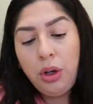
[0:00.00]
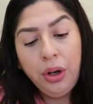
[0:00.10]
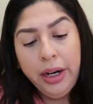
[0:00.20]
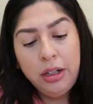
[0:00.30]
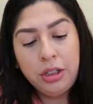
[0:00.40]

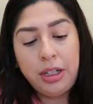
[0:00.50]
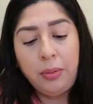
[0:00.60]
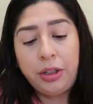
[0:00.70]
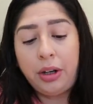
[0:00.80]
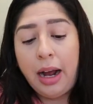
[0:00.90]
or
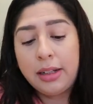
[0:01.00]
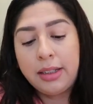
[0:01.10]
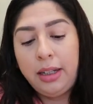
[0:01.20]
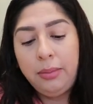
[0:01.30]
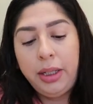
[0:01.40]
understand what they're
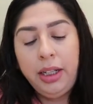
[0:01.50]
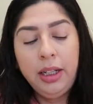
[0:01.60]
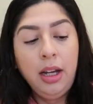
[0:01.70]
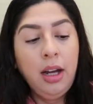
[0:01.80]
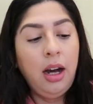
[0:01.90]
asking me.
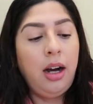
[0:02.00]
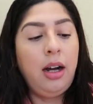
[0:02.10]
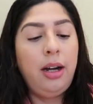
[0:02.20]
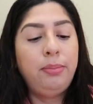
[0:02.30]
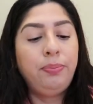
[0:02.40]

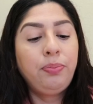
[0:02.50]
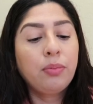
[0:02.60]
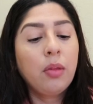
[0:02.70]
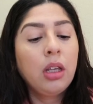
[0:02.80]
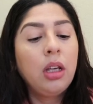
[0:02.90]
Um,
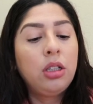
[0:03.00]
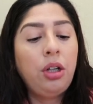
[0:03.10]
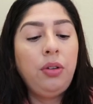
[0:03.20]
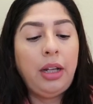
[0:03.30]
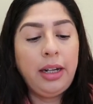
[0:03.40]

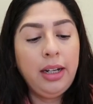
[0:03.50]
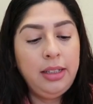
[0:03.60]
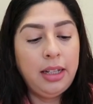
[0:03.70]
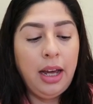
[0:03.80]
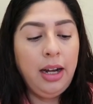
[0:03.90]
so like I
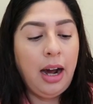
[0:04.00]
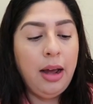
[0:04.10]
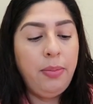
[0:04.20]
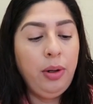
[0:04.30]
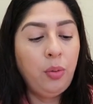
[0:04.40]
said,
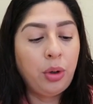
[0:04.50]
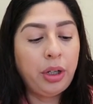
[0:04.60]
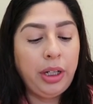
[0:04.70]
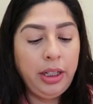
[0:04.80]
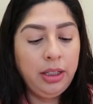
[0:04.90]
I've been
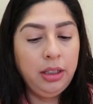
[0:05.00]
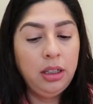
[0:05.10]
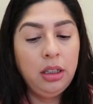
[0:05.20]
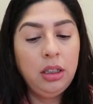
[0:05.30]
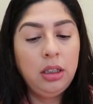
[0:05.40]
working
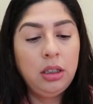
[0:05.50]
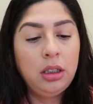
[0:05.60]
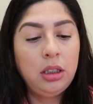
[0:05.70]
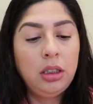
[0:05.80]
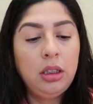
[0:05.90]

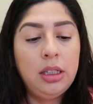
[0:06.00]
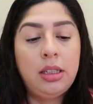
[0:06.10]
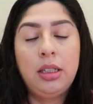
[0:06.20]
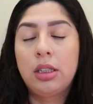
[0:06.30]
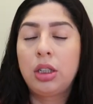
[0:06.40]

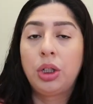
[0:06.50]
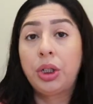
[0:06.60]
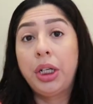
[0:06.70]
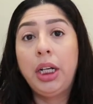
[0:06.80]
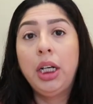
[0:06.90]
distance
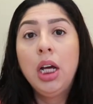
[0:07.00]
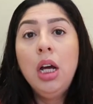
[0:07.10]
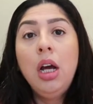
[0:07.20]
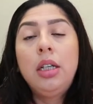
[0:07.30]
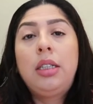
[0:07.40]
learning
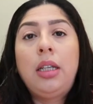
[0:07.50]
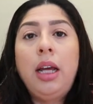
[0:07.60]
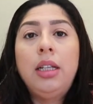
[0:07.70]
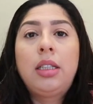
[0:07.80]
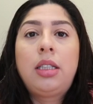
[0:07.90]

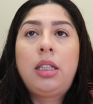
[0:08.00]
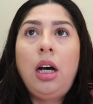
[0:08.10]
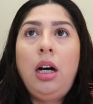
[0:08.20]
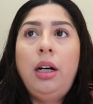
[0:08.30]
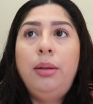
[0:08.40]
since
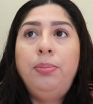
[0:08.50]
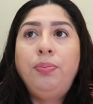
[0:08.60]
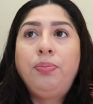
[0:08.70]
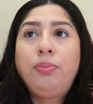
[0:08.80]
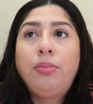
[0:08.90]

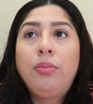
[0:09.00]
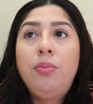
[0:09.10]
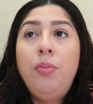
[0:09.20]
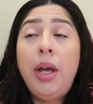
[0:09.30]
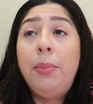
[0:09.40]
um,
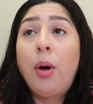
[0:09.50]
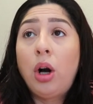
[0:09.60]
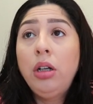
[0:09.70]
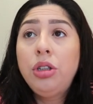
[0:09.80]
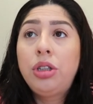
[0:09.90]

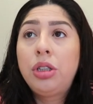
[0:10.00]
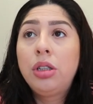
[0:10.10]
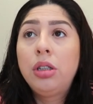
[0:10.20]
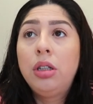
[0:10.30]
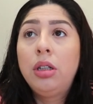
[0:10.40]

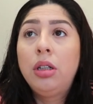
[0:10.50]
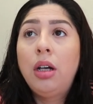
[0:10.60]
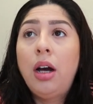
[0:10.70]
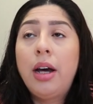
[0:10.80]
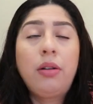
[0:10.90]
mid-March.
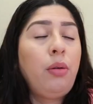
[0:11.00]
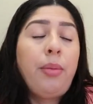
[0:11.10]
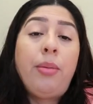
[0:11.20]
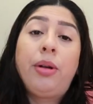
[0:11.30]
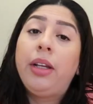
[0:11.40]
I don't
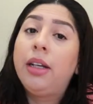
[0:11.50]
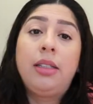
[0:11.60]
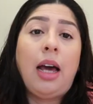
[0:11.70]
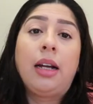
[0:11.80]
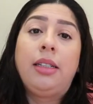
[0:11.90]
remember the
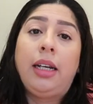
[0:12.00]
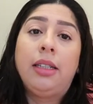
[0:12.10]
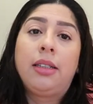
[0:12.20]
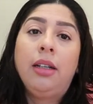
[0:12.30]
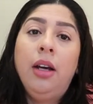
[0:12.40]
exact
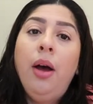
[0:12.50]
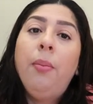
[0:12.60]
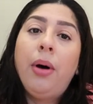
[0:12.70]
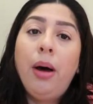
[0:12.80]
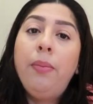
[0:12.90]
date,
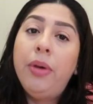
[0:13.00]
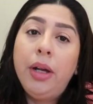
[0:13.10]
but